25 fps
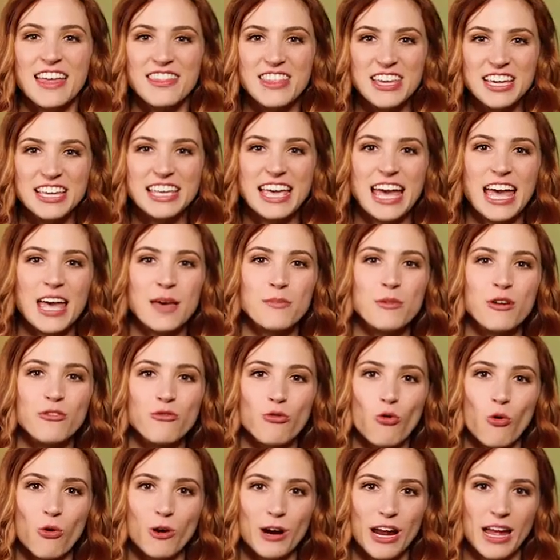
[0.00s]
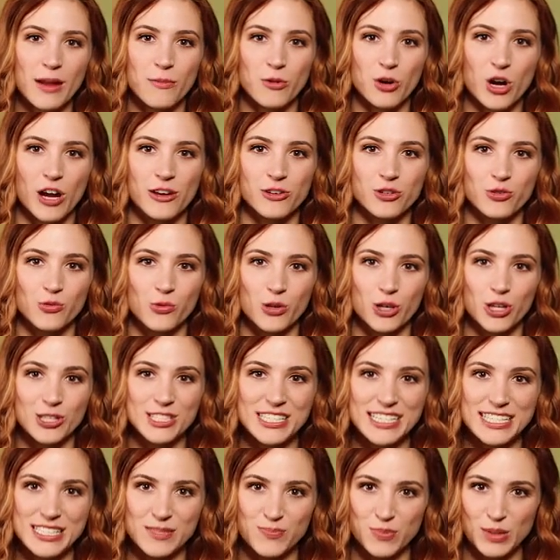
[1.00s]
The game of Warhammer
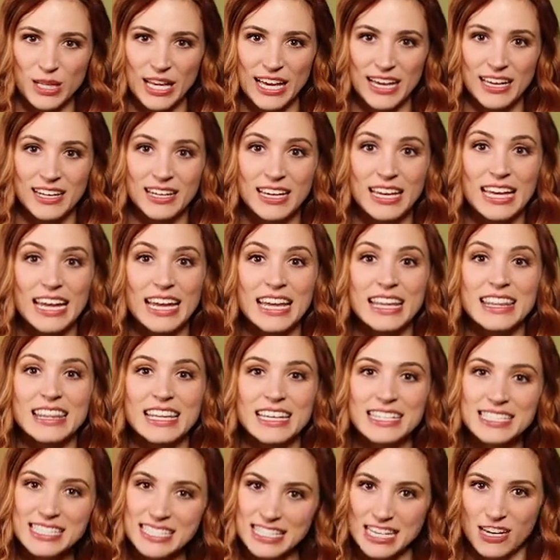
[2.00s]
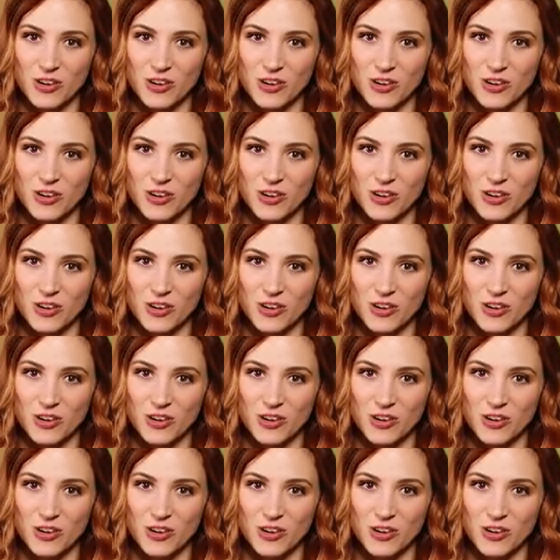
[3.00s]
Underworlds is played in this